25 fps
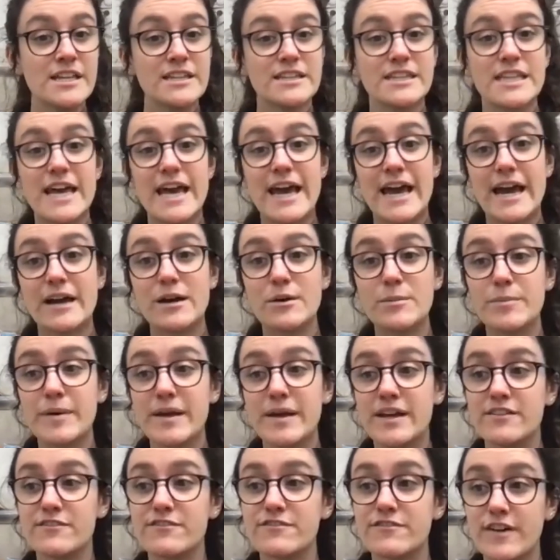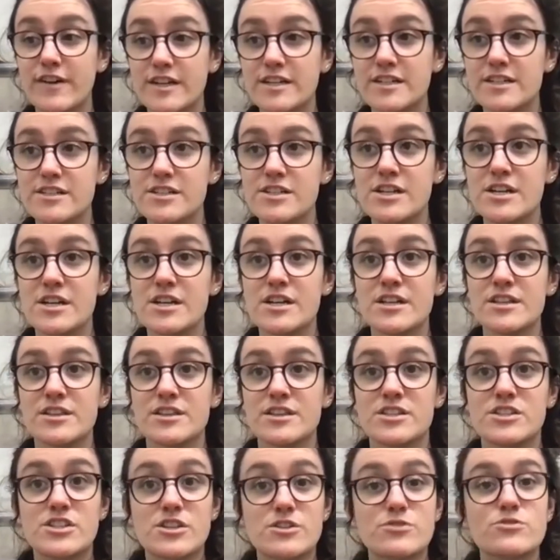They're helping fund
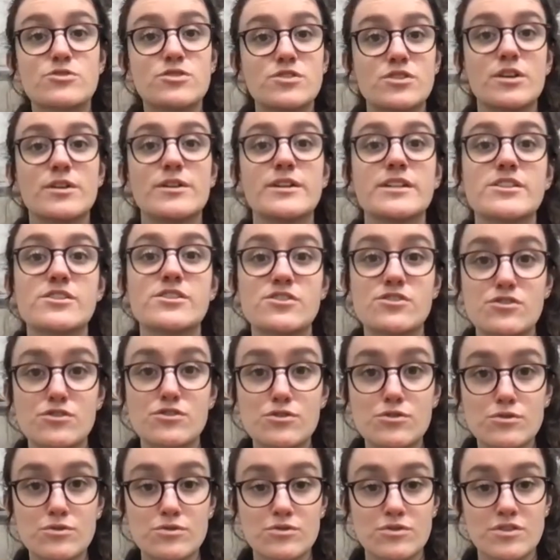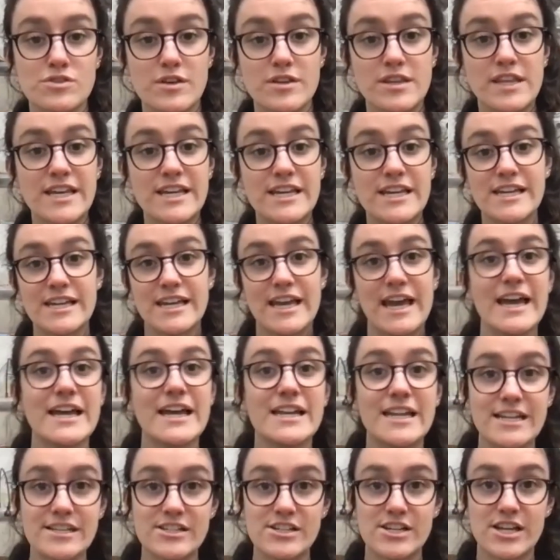the children going to school so they can get an
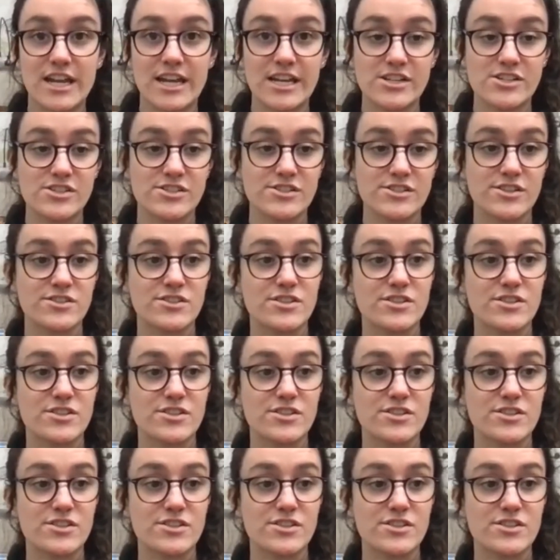education,